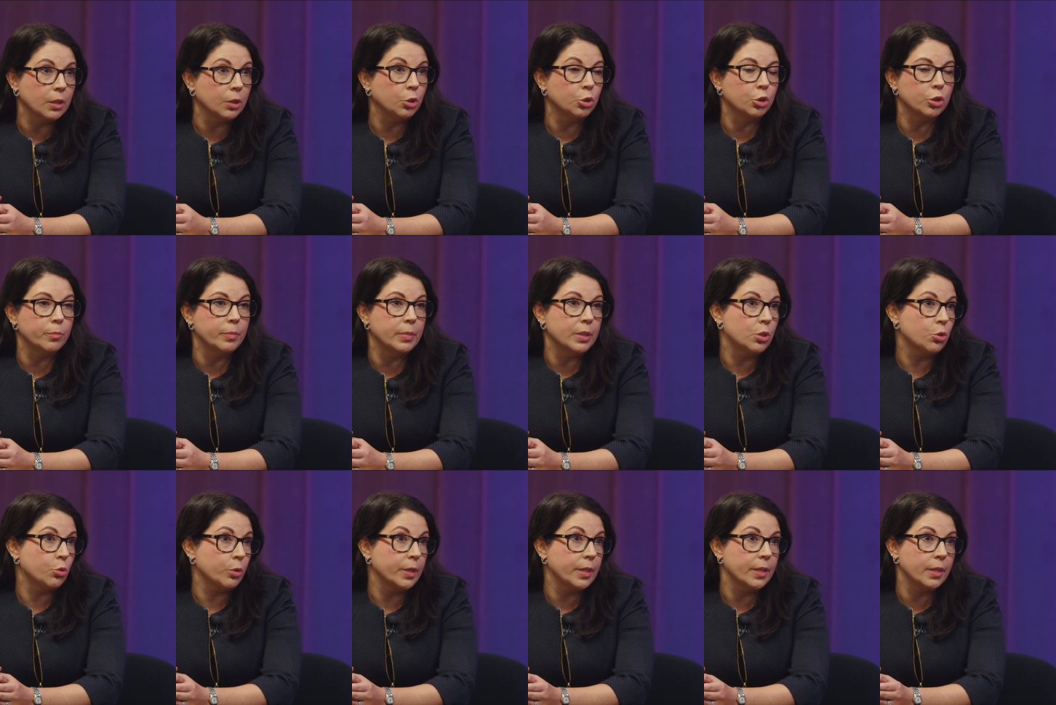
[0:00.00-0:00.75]
you should be
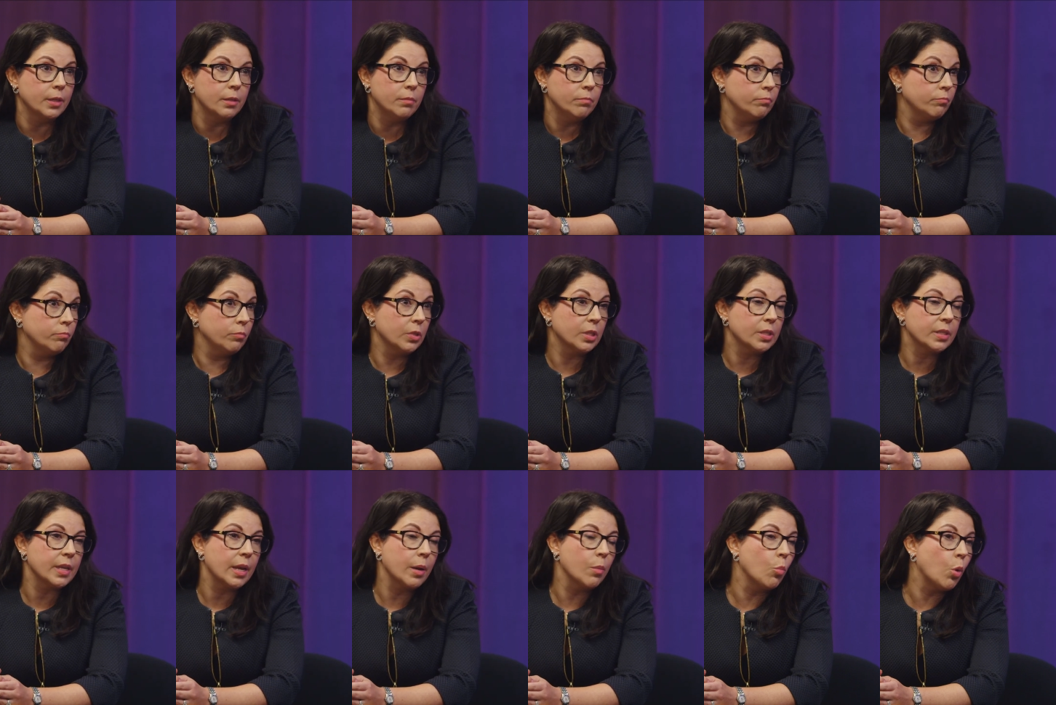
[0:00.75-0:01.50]
treated the
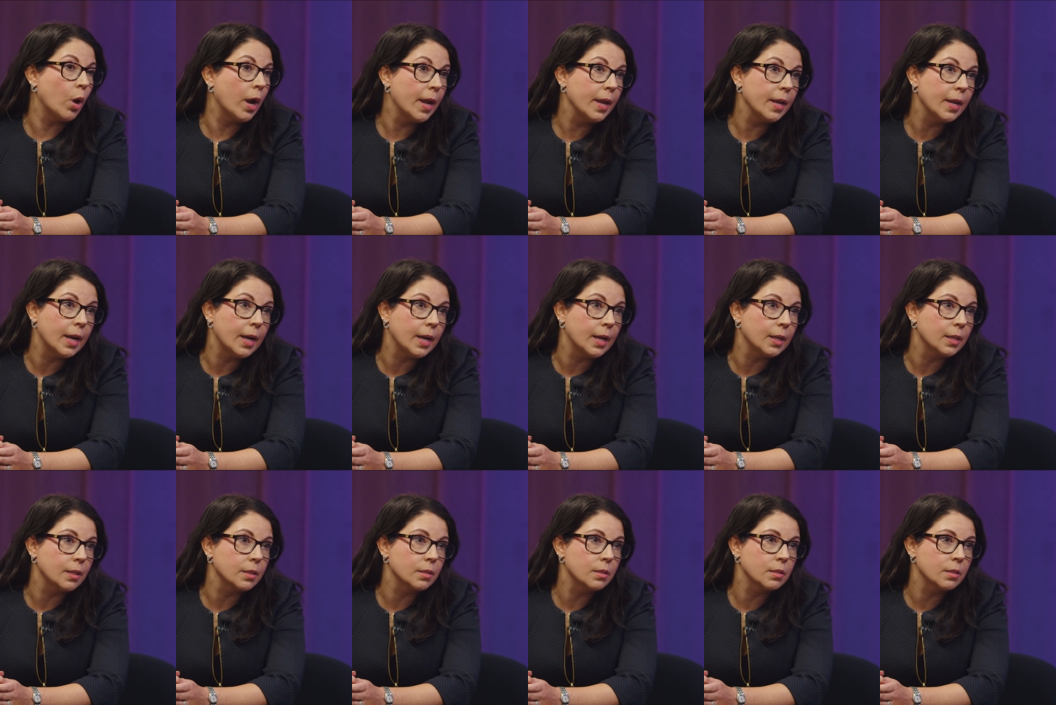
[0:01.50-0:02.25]
same way
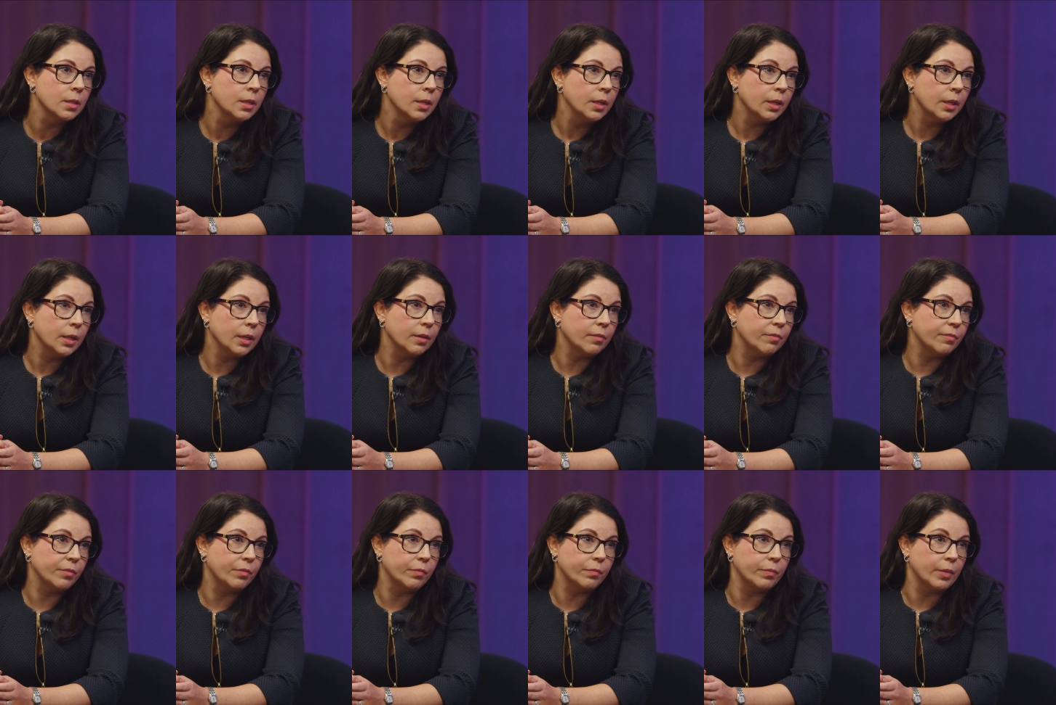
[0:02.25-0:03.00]
as
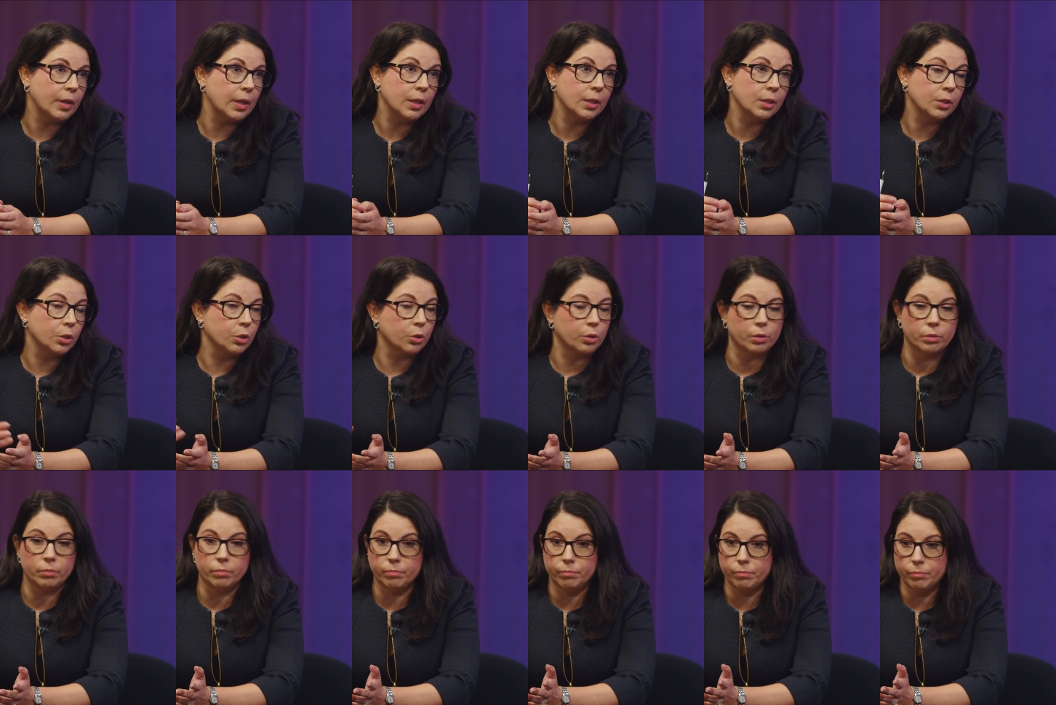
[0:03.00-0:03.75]
if
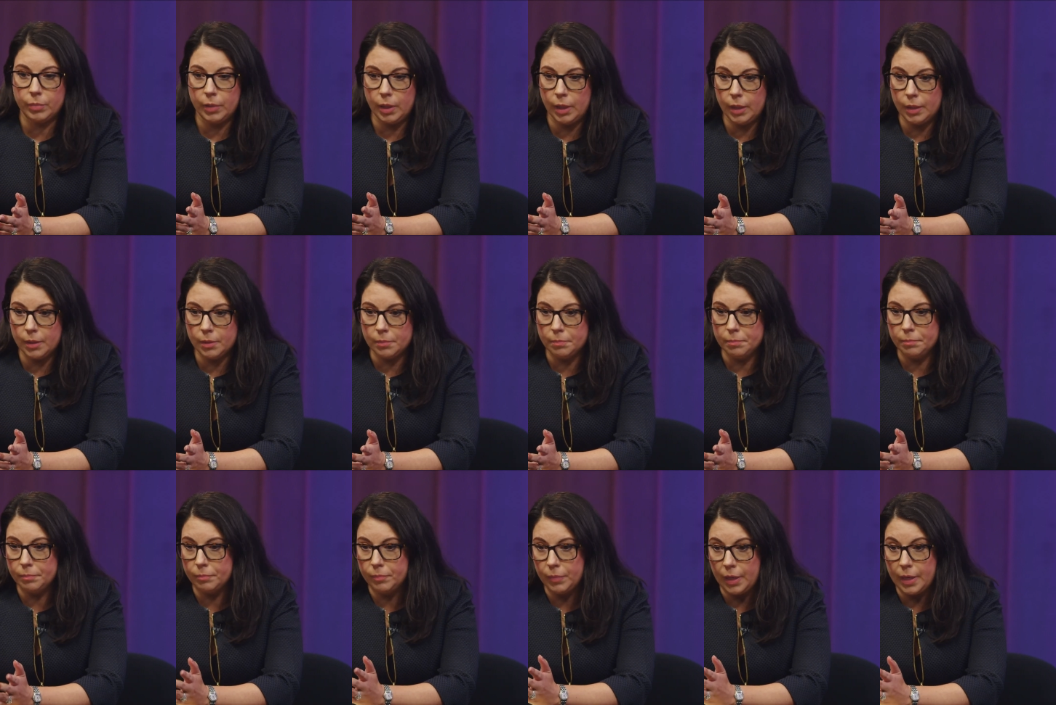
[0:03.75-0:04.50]
you're
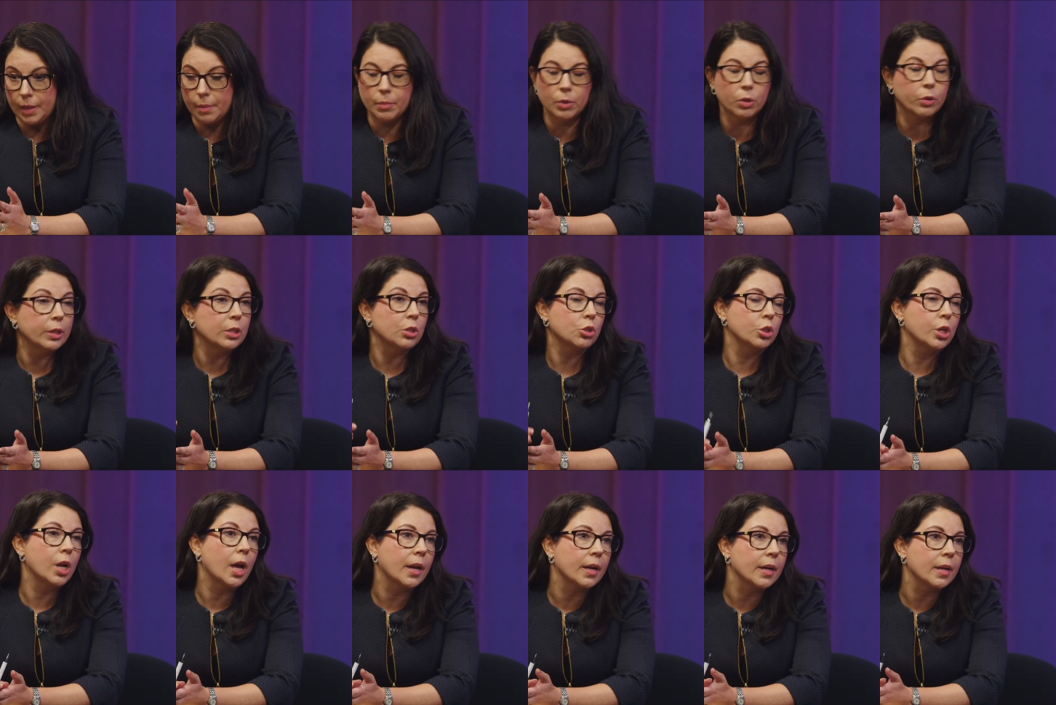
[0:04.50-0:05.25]
an immigrant
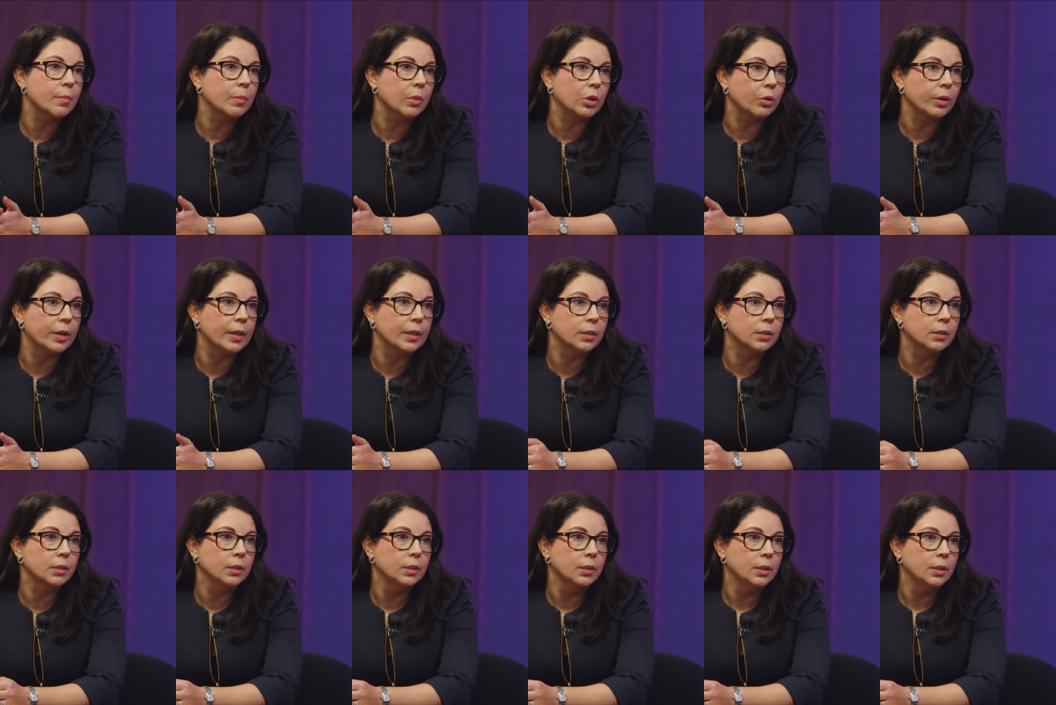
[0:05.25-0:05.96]
or not an immigrant.